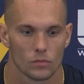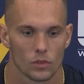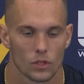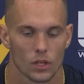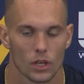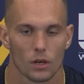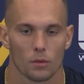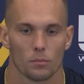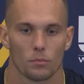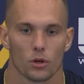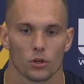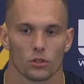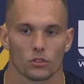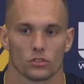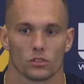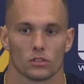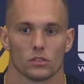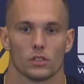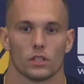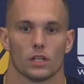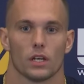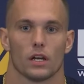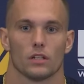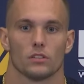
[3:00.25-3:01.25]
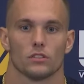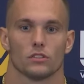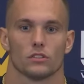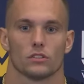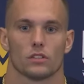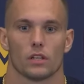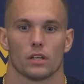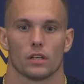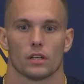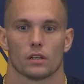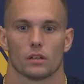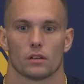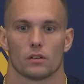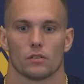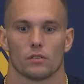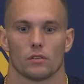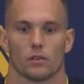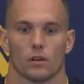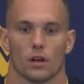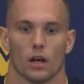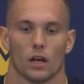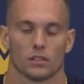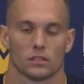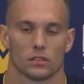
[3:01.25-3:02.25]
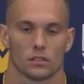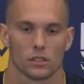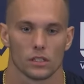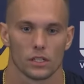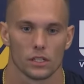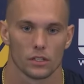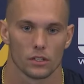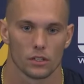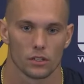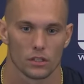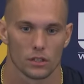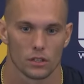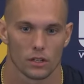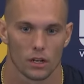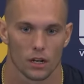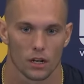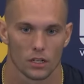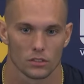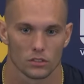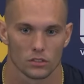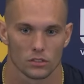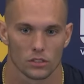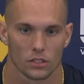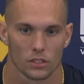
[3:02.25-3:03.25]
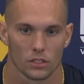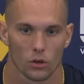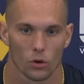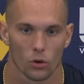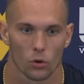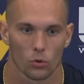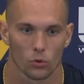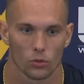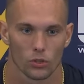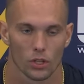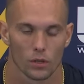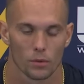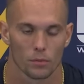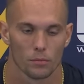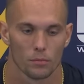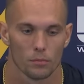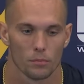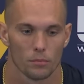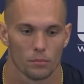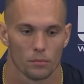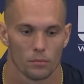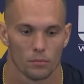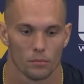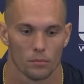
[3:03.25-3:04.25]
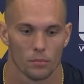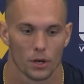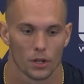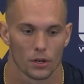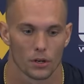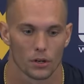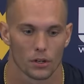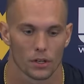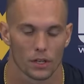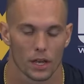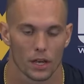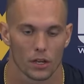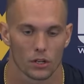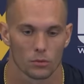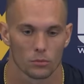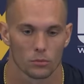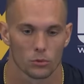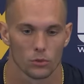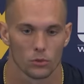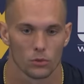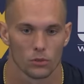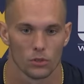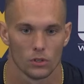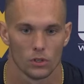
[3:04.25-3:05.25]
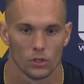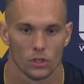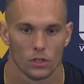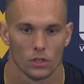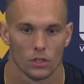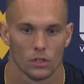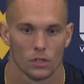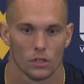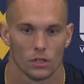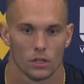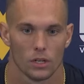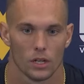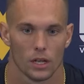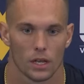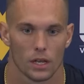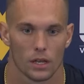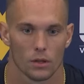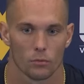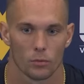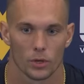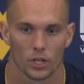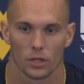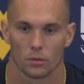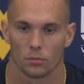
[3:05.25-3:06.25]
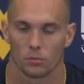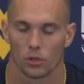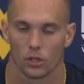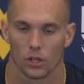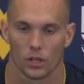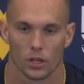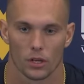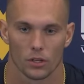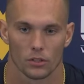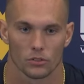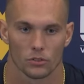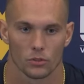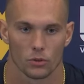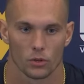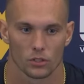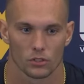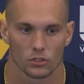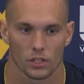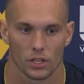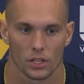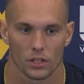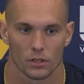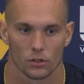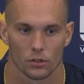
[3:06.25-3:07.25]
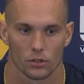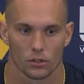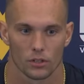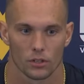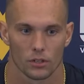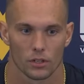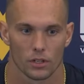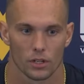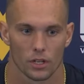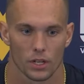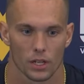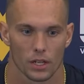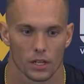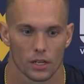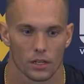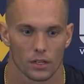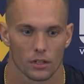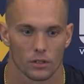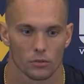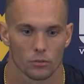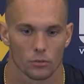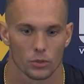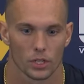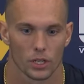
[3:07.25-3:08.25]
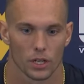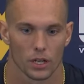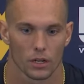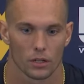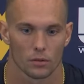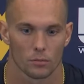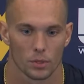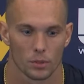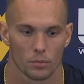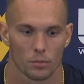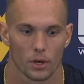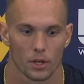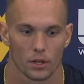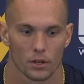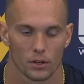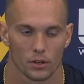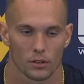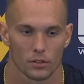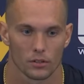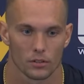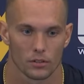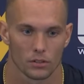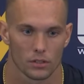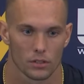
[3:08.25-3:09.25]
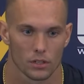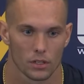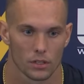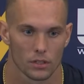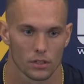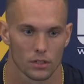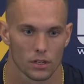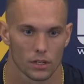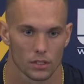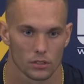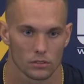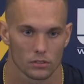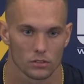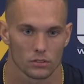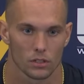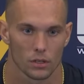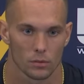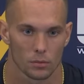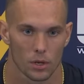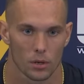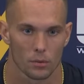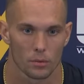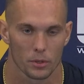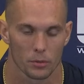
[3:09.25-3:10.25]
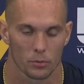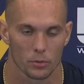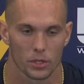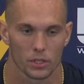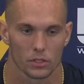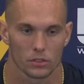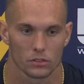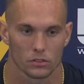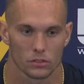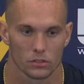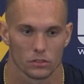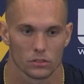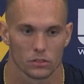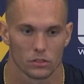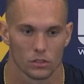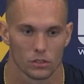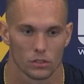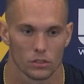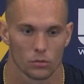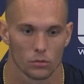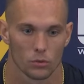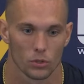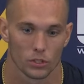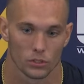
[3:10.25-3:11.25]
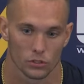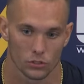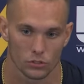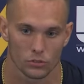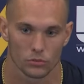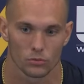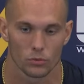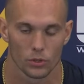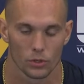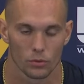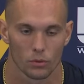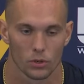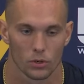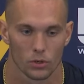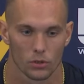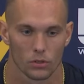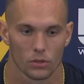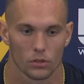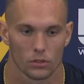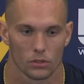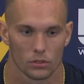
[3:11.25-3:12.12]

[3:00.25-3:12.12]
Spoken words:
Yeah, personally, I just think as a leader, I just need to hold them better accountable. And we didn't play to our standard, and we got to be better in the next upcoming weeks, which we will.